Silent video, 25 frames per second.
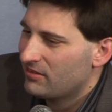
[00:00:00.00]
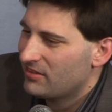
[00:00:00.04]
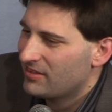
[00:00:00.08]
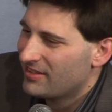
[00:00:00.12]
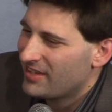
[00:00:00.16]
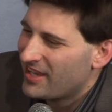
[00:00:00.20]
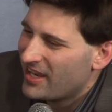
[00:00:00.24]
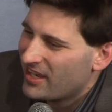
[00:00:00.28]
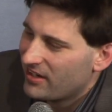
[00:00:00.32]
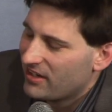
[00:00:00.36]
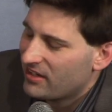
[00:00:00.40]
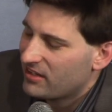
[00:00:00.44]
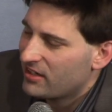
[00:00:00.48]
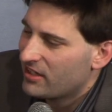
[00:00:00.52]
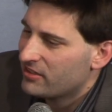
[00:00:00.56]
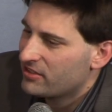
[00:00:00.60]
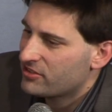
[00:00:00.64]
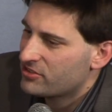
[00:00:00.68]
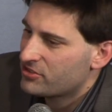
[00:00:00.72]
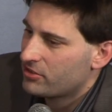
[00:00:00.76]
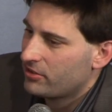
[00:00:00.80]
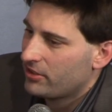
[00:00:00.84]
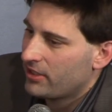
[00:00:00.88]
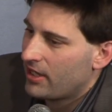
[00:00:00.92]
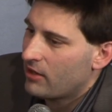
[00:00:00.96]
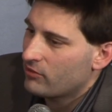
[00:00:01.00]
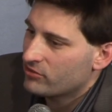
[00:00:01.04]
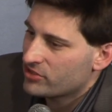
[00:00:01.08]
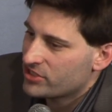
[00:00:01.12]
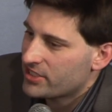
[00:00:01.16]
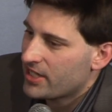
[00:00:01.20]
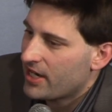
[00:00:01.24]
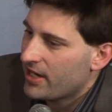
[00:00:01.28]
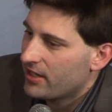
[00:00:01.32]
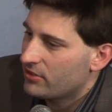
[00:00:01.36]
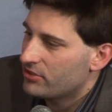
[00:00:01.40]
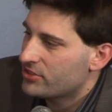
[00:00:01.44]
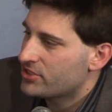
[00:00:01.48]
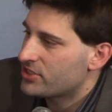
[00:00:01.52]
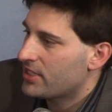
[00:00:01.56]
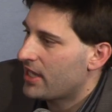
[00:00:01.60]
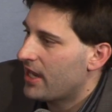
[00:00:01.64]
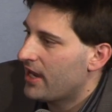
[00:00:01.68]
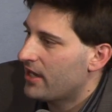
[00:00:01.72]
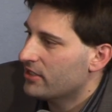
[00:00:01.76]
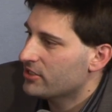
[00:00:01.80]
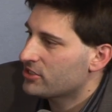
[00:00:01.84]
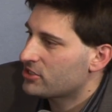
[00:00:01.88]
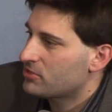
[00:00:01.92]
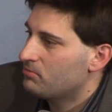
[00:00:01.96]
not, not necessarily outsider
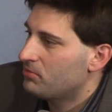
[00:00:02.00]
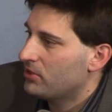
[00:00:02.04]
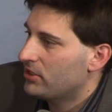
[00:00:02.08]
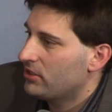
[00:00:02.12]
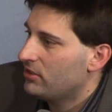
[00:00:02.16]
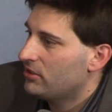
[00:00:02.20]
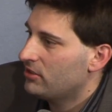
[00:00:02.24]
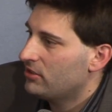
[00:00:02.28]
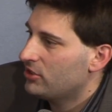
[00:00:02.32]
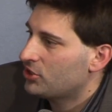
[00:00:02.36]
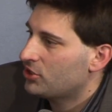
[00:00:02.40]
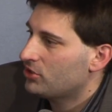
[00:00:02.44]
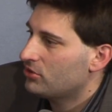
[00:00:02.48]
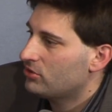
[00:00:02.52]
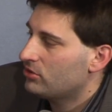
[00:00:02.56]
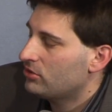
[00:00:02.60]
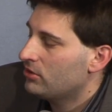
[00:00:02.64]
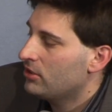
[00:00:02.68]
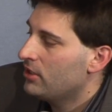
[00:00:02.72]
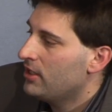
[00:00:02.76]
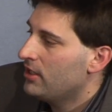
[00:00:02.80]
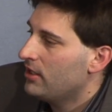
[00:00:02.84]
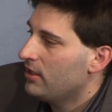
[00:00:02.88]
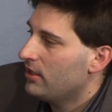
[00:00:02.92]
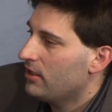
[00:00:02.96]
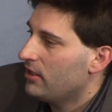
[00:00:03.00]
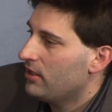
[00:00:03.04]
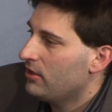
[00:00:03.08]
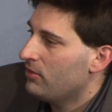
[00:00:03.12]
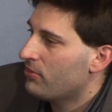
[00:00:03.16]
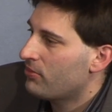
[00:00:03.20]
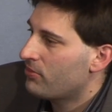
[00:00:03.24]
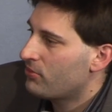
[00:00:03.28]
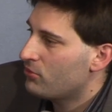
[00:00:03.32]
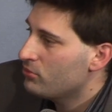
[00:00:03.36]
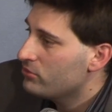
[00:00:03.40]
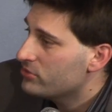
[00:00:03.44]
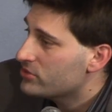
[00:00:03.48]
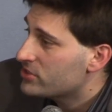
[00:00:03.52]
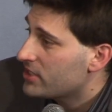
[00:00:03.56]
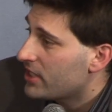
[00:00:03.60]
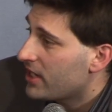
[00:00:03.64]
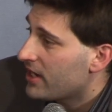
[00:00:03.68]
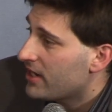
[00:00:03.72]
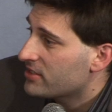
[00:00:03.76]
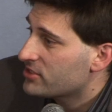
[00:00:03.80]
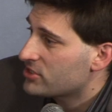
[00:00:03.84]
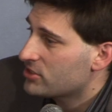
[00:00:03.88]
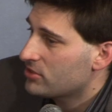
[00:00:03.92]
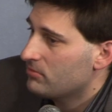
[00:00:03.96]
status, but the initial
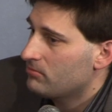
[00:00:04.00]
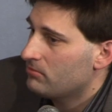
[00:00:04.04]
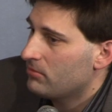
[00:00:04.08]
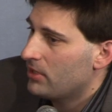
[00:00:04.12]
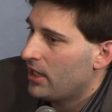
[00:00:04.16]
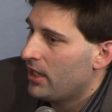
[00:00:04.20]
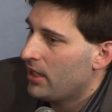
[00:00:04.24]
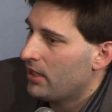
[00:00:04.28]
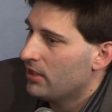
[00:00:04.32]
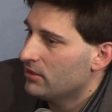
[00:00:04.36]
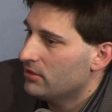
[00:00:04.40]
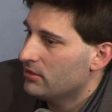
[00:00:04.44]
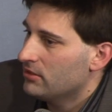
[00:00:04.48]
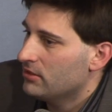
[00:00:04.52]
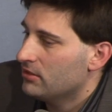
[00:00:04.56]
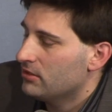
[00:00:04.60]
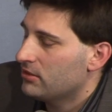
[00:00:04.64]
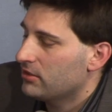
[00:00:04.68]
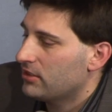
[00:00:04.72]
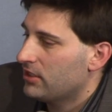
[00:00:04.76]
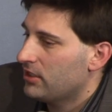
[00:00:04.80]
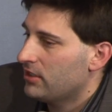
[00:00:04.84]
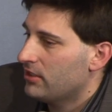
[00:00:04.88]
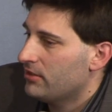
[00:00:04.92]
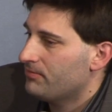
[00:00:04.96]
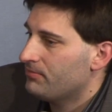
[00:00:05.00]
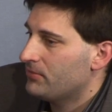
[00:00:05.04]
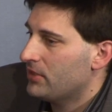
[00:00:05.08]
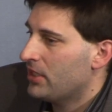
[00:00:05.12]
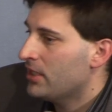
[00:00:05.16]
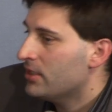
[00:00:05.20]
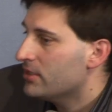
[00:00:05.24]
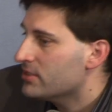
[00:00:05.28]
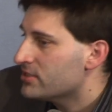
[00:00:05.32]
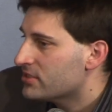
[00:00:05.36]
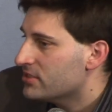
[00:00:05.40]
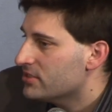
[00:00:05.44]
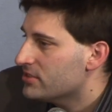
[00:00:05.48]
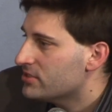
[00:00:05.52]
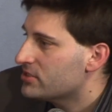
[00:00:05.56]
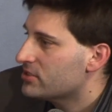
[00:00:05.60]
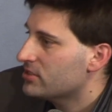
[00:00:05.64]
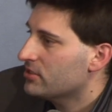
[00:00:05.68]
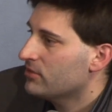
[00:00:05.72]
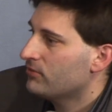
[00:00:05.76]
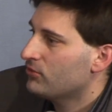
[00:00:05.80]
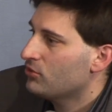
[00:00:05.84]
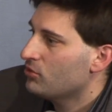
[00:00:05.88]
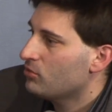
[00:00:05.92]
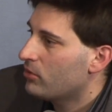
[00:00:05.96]
enthusiasm and innocence,
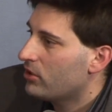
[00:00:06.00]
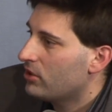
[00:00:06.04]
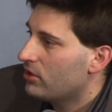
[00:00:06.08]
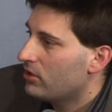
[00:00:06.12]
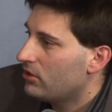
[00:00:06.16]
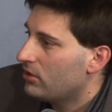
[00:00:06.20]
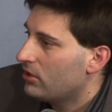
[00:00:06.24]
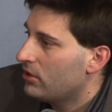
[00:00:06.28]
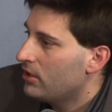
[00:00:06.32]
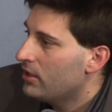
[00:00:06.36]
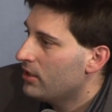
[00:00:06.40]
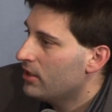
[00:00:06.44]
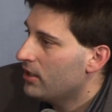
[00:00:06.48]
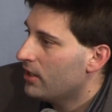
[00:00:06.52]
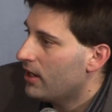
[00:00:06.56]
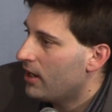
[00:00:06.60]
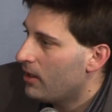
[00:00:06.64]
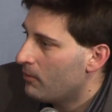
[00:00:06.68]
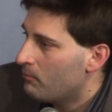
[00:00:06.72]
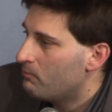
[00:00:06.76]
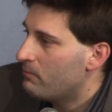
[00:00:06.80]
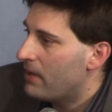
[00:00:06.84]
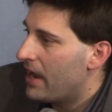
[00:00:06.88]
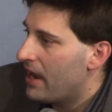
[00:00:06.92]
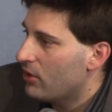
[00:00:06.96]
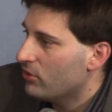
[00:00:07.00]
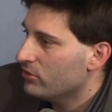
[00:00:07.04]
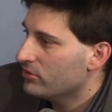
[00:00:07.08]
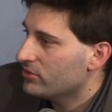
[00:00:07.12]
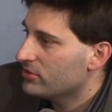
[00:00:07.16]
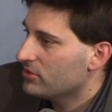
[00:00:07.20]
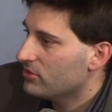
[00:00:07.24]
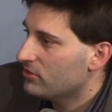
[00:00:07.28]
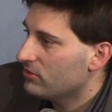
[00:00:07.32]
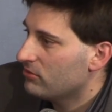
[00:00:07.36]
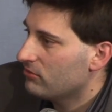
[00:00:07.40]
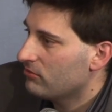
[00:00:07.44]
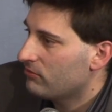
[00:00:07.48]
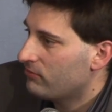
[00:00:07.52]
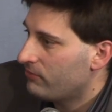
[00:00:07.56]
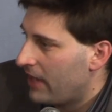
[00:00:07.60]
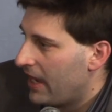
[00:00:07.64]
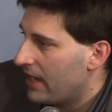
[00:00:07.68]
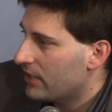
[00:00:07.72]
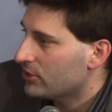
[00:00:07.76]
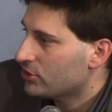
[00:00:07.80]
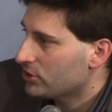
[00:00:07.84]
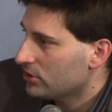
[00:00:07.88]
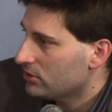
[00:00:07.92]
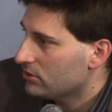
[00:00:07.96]
if you will, about
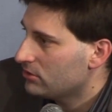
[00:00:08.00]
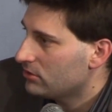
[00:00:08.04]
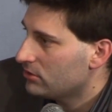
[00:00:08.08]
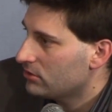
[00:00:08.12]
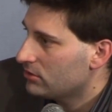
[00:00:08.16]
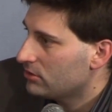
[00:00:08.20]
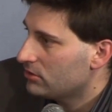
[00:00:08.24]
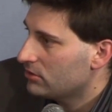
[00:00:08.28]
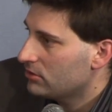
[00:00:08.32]
fashion?